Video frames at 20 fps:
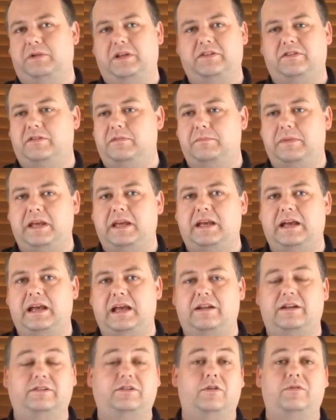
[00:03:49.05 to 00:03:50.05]
pleasant beer,
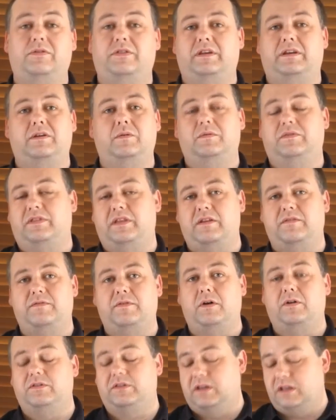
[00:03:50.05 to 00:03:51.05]
and I don't think it was their
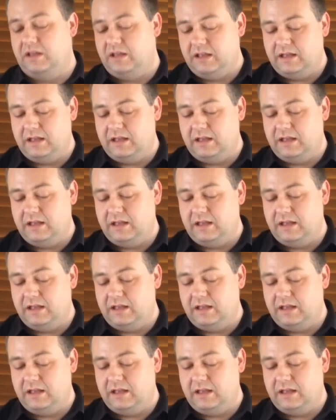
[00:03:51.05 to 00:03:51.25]
fault.